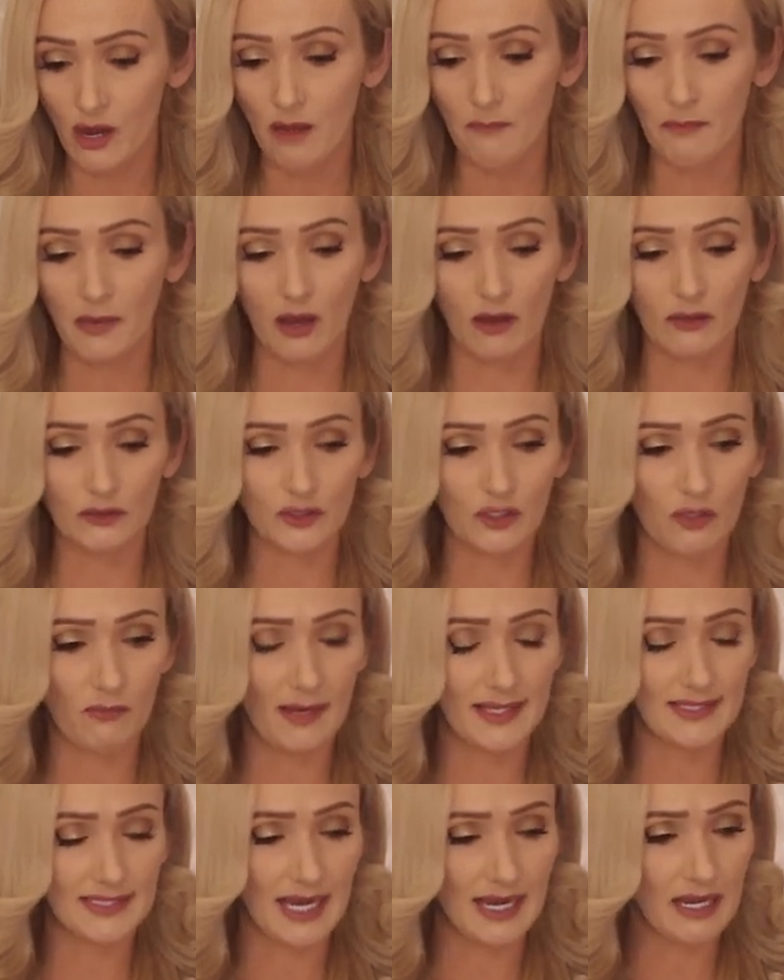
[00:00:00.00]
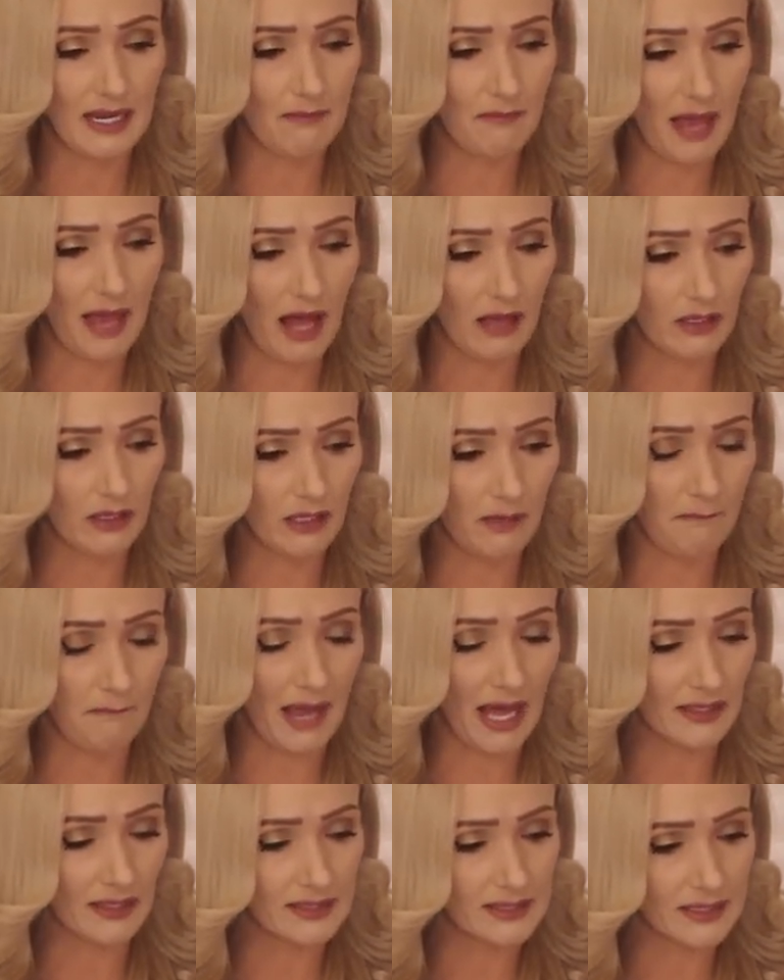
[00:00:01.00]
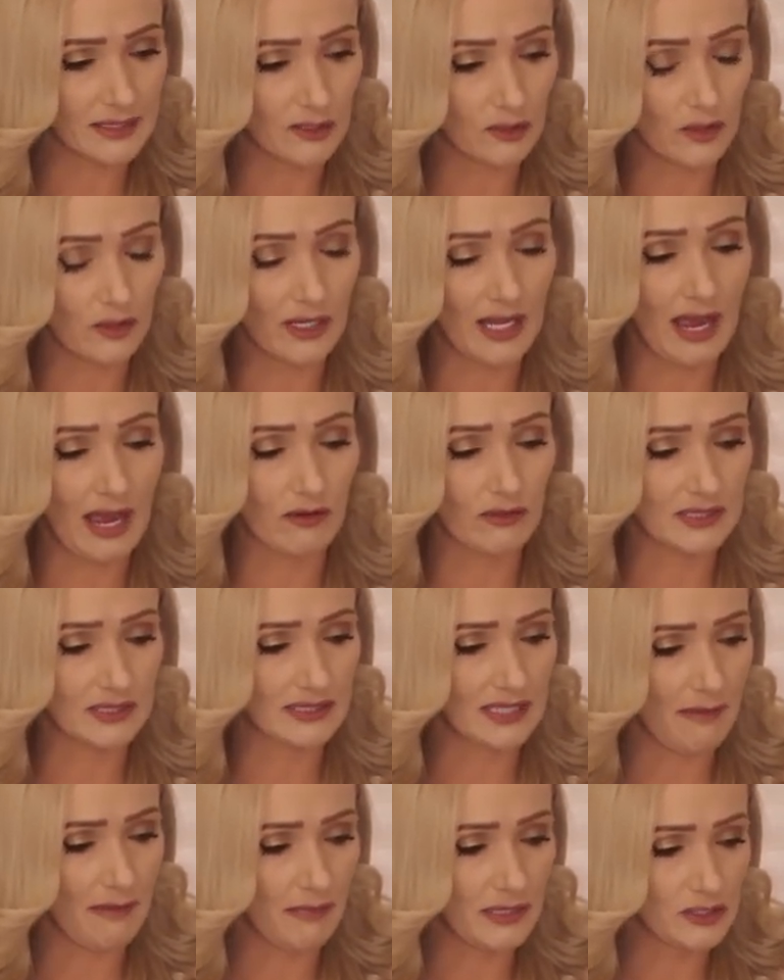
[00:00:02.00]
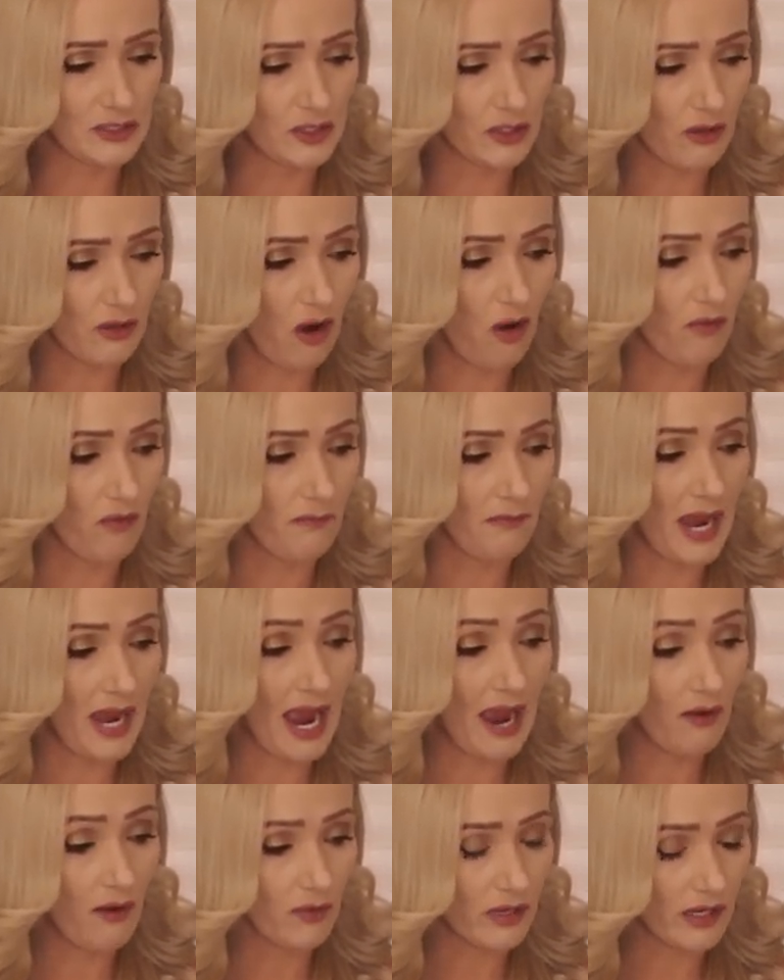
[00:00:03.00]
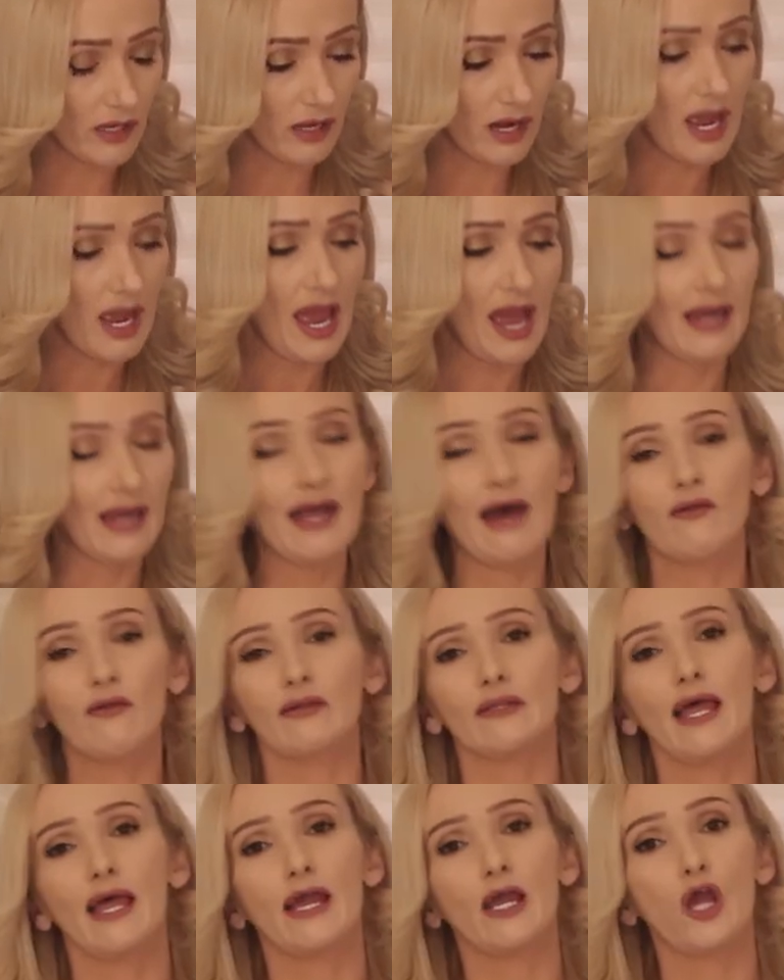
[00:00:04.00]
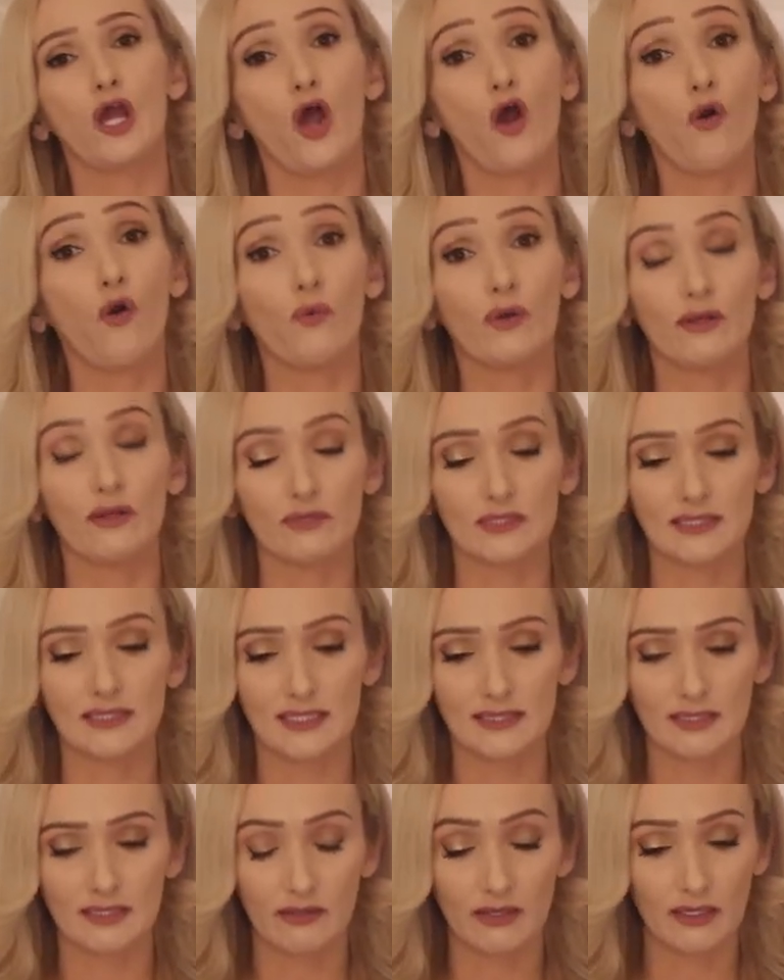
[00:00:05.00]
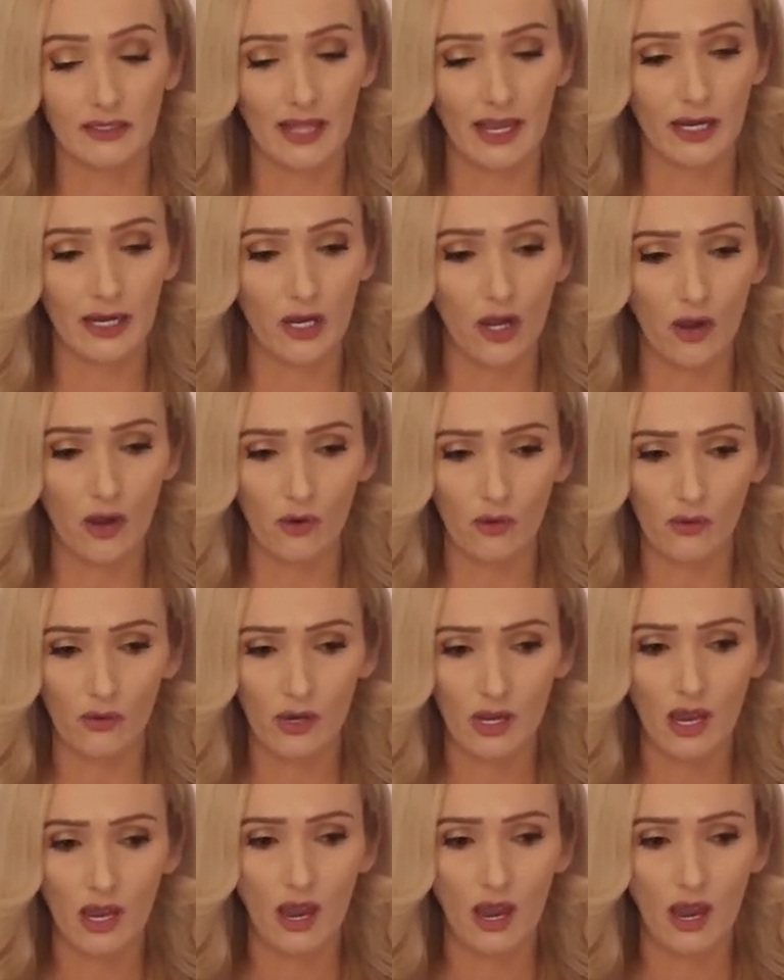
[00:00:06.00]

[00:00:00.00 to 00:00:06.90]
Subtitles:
but also maintaining balance and learning how to step into your own power and how to let go when it was necessary to let go.